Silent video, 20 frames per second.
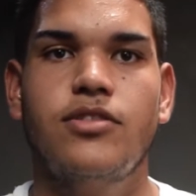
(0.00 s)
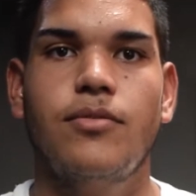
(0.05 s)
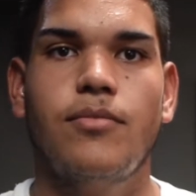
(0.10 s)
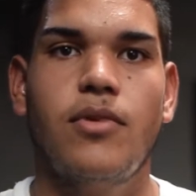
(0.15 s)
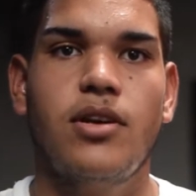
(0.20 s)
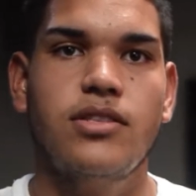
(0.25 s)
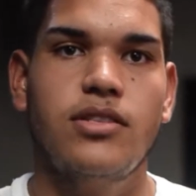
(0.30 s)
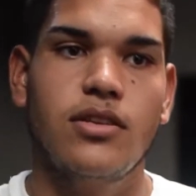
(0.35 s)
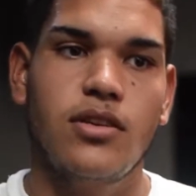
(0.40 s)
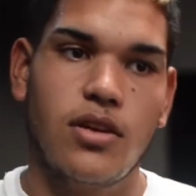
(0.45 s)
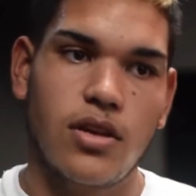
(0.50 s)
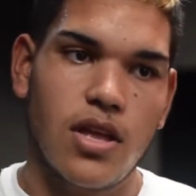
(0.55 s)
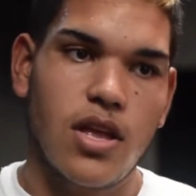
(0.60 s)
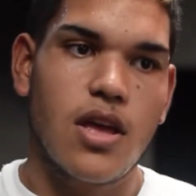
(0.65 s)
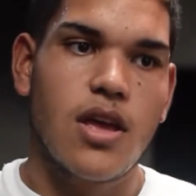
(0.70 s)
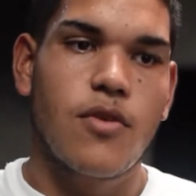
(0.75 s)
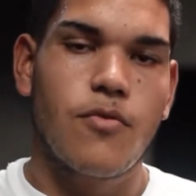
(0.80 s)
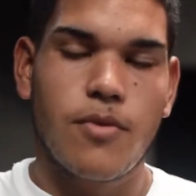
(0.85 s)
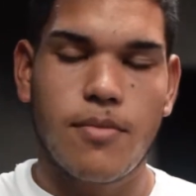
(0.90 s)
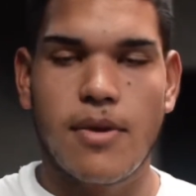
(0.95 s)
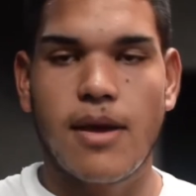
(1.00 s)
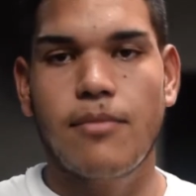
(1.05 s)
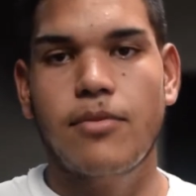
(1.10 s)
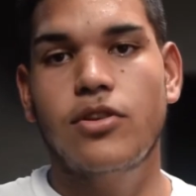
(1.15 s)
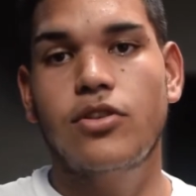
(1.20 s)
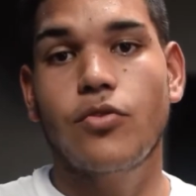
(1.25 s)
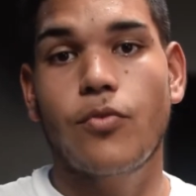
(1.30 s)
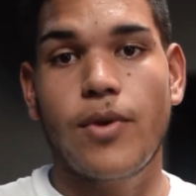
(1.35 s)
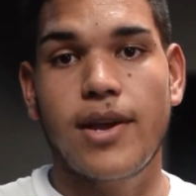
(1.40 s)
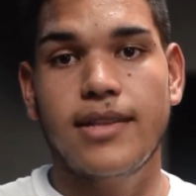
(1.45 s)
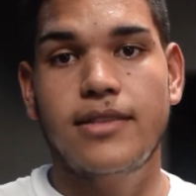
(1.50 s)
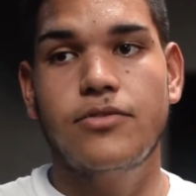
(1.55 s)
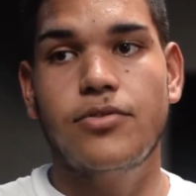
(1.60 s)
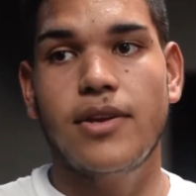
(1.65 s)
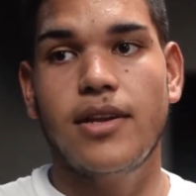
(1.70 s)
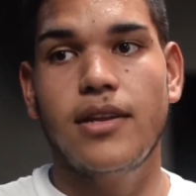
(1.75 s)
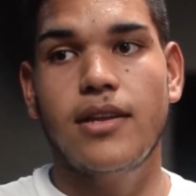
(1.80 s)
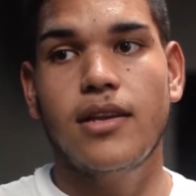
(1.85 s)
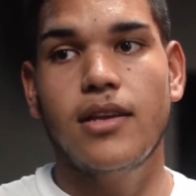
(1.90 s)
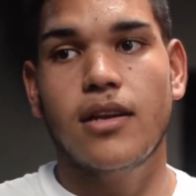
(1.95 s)
some muscle, remember to weight
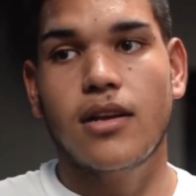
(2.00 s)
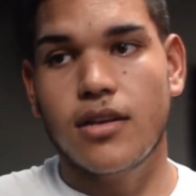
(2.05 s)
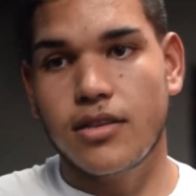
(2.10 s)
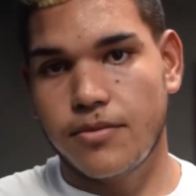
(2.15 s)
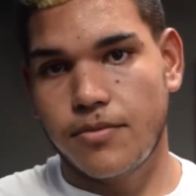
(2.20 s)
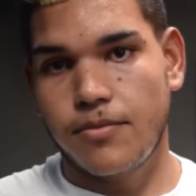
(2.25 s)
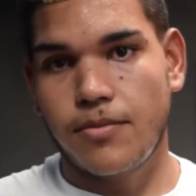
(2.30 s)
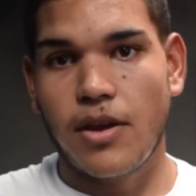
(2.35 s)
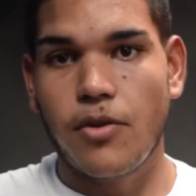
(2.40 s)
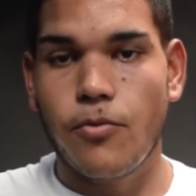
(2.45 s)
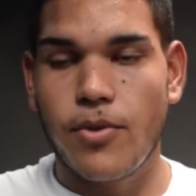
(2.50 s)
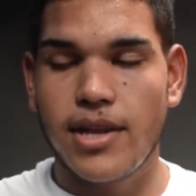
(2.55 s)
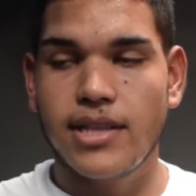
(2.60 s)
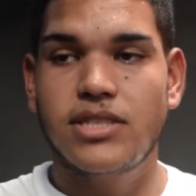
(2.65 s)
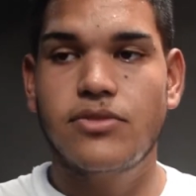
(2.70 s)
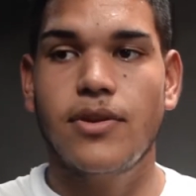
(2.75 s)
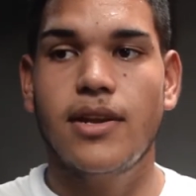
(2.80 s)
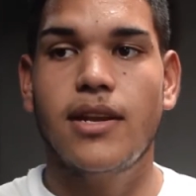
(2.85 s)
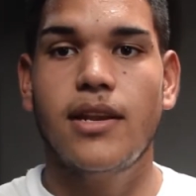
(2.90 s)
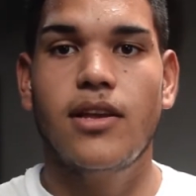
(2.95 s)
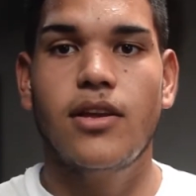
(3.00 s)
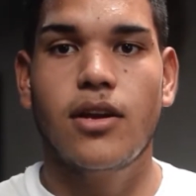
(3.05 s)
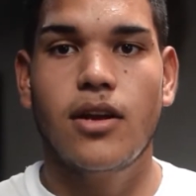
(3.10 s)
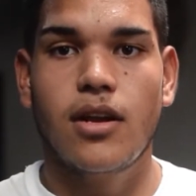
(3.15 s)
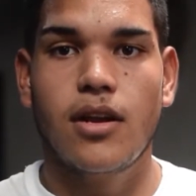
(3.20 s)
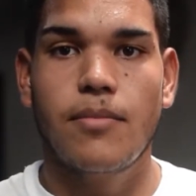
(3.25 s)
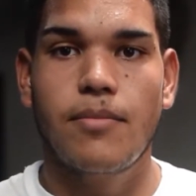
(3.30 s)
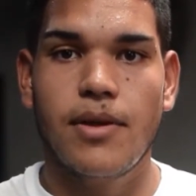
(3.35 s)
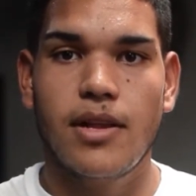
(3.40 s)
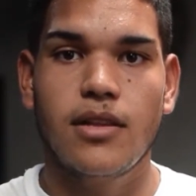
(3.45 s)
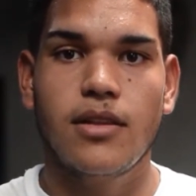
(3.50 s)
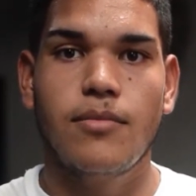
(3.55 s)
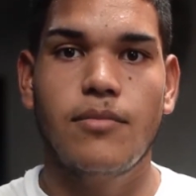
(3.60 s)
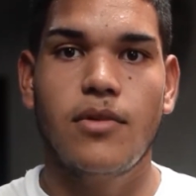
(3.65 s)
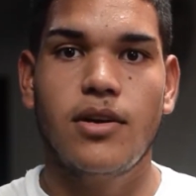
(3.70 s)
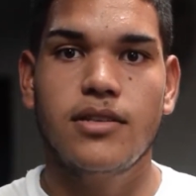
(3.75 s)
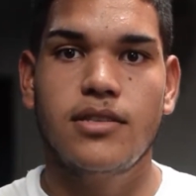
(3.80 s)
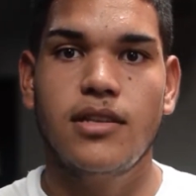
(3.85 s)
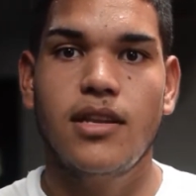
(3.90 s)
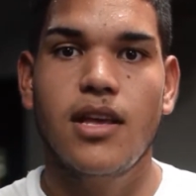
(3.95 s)
train, because by weight training you're gonna build a
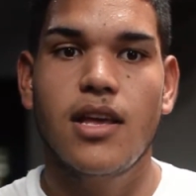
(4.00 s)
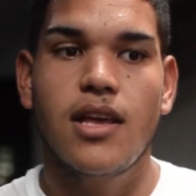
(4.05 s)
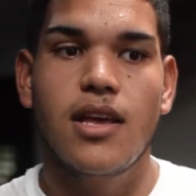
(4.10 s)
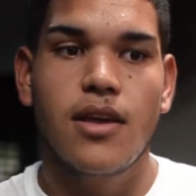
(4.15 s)
muscle.